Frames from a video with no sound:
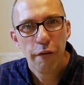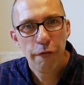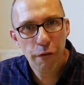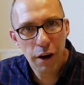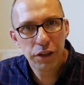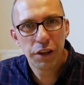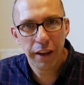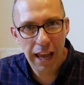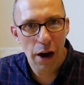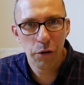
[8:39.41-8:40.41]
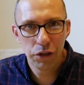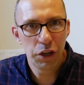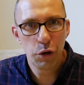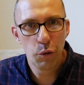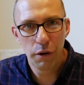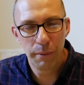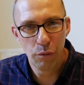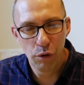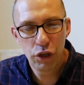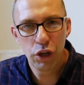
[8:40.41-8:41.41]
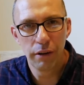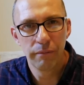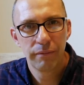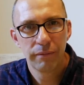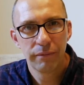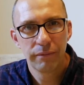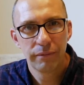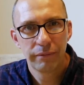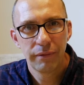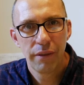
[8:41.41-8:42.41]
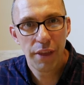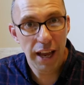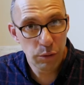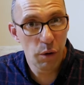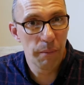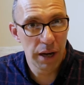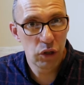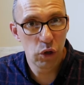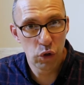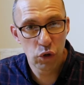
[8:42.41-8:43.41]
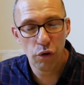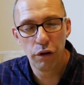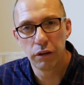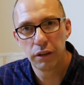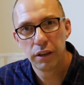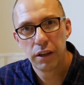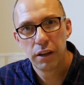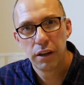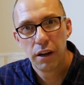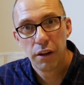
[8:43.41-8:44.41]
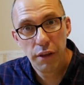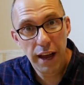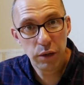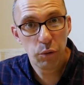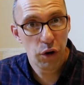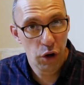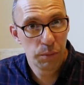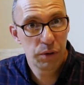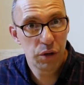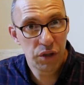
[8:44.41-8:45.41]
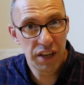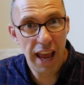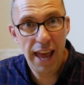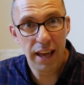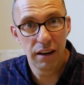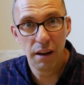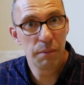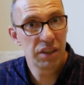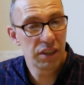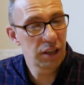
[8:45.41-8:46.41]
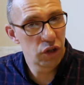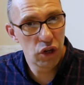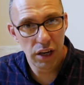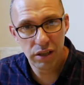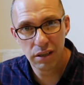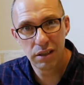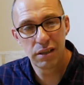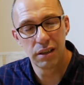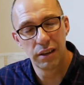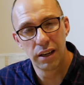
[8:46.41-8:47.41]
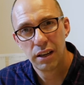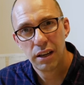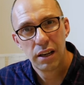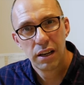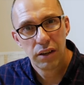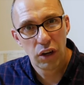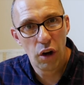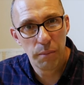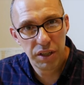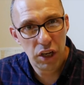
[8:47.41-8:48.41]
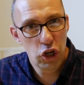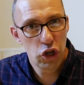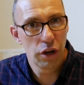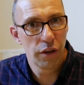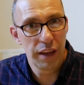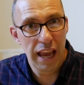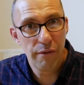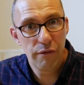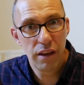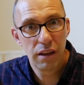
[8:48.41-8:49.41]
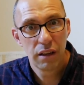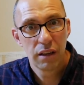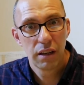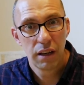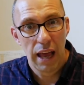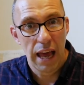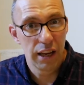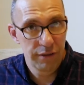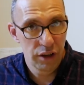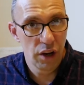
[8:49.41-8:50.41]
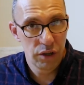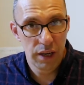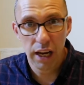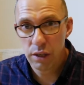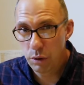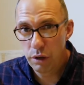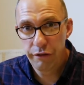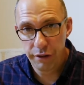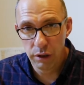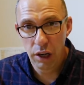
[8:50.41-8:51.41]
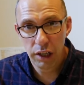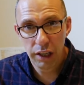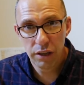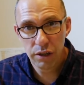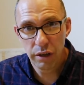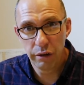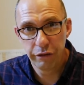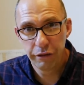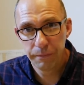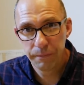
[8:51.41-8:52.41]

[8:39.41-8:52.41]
Friends are the currency you want to be rich in. That's what makes you strong. That's what helps you stand amidst the injustice and the, the competition and the envy, and even those days where you feel lonely yourself.